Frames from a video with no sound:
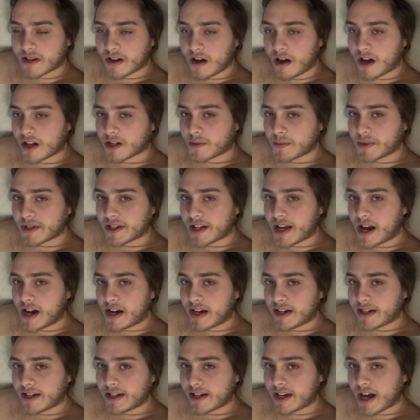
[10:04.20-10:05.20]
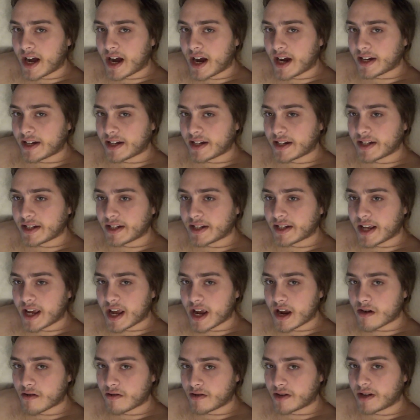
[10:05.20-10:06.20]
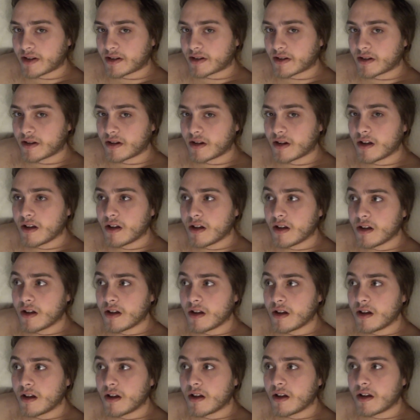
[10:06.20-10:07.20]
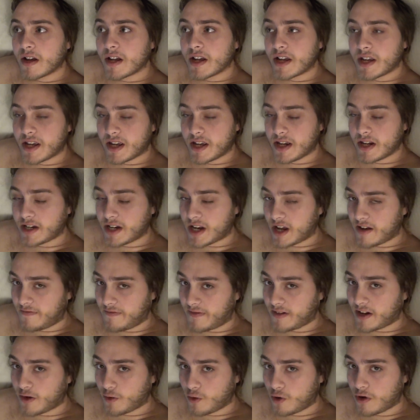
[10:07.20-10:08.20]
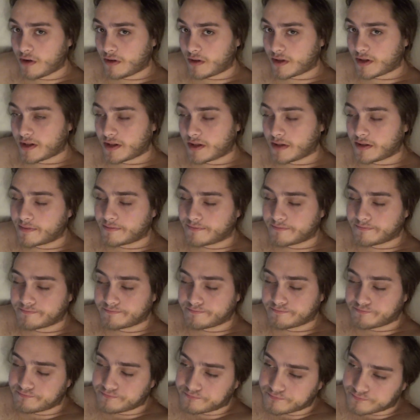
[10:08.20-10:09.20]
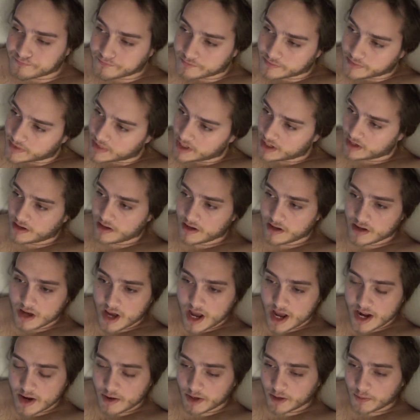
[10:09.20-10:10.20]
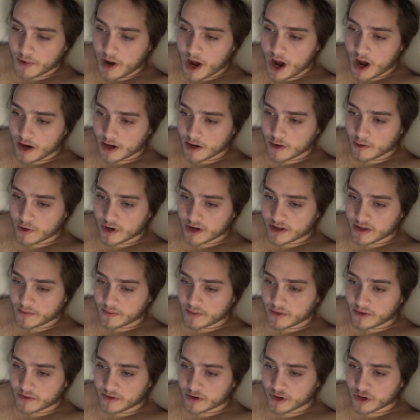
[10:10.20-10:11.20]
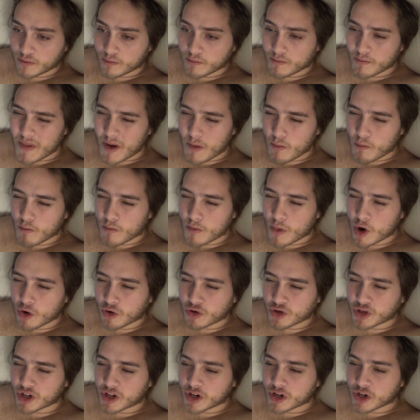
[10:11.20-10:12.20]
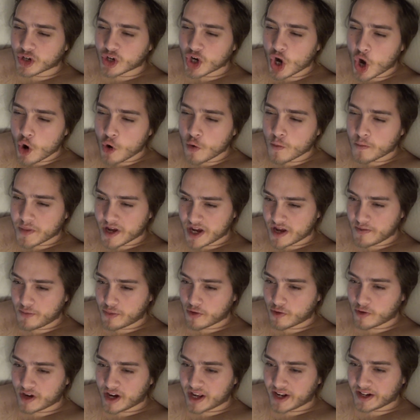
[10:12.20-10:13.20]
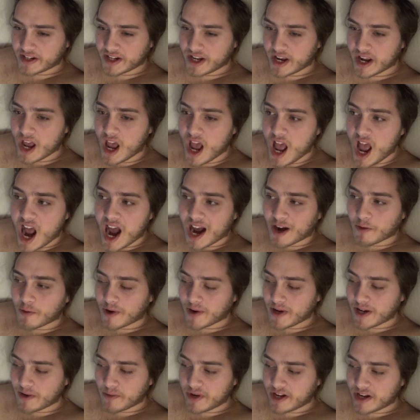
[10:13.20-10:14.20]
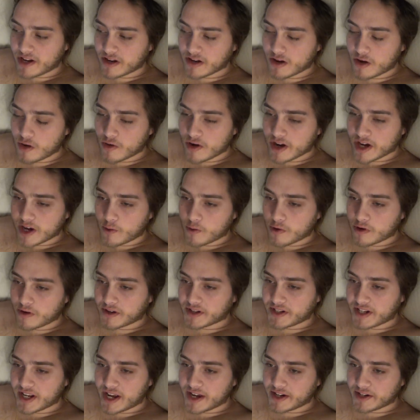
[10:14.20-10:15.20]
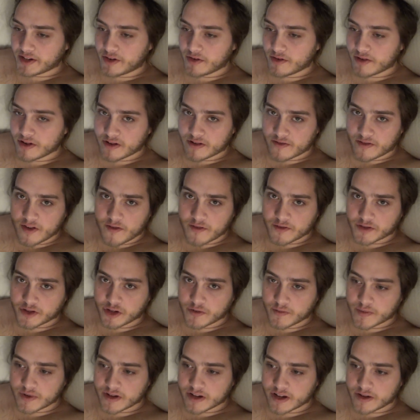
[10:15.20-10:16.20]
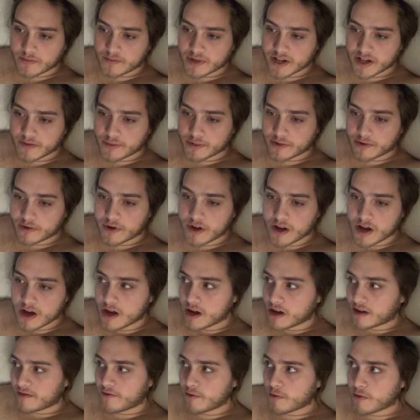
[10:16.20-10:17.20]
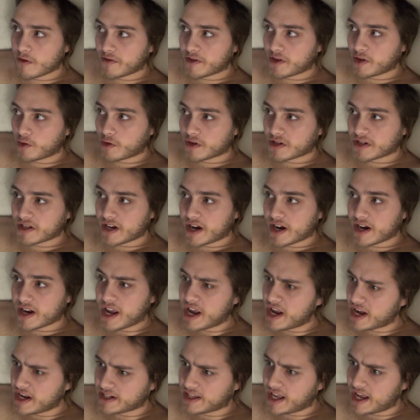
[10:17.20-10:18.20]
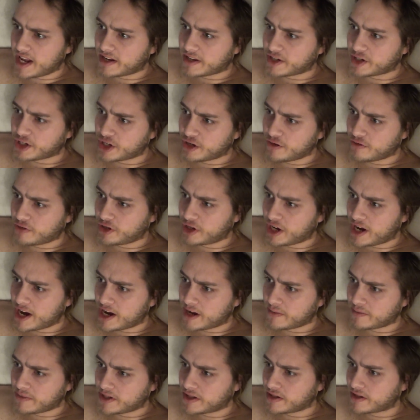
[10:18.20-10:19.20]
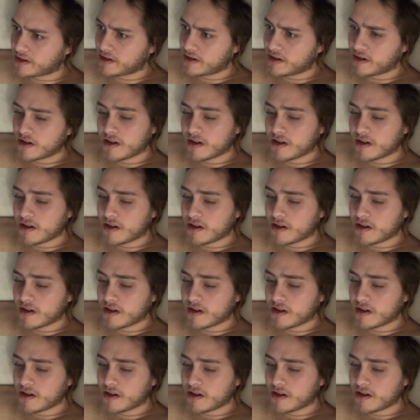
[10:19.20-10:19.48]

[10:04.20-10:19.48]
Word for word: to hospitality, kindness, caring, he definitely was and he was probably one of the most known people when I say, uh, we, we couldn't go anywhere in San Antonio of over 2 million people. If we were on the north side, hey, is that you, James?